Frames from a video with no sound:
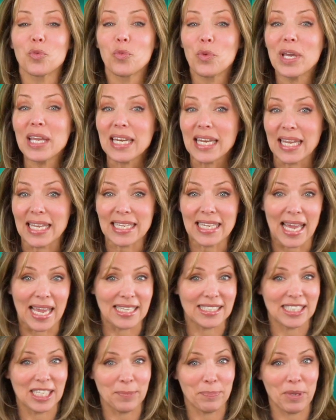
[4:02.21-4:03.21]
winning
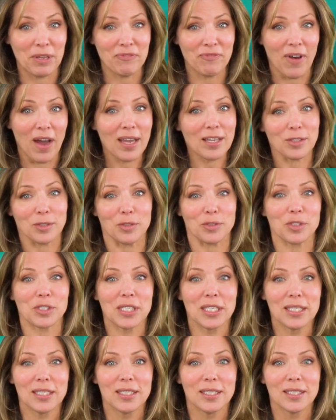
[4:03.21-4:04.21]
ATP
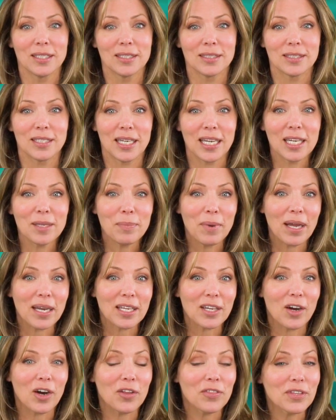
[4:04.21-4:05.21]
finals. Did
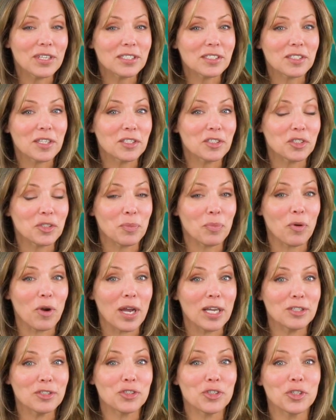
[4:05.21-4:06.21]
anybody on this list
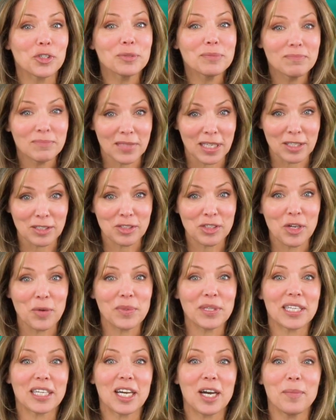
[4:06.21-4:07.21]
surprise you? Let us
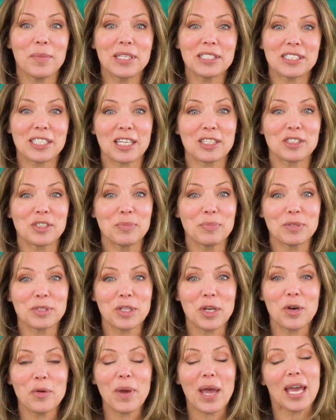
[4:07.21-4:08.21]
know in the comment section
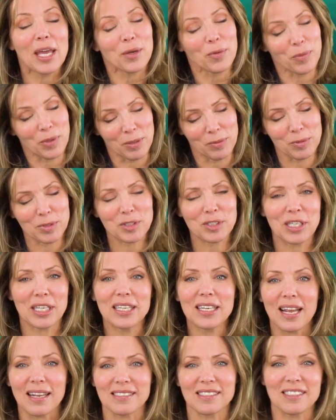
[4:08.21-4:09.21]
below, and we will
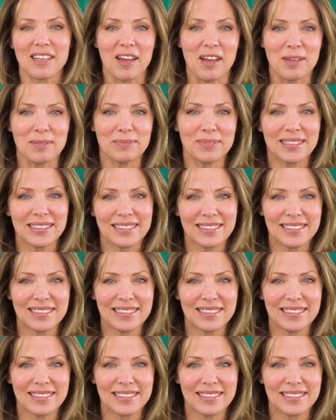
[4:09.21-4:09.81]
see you next time.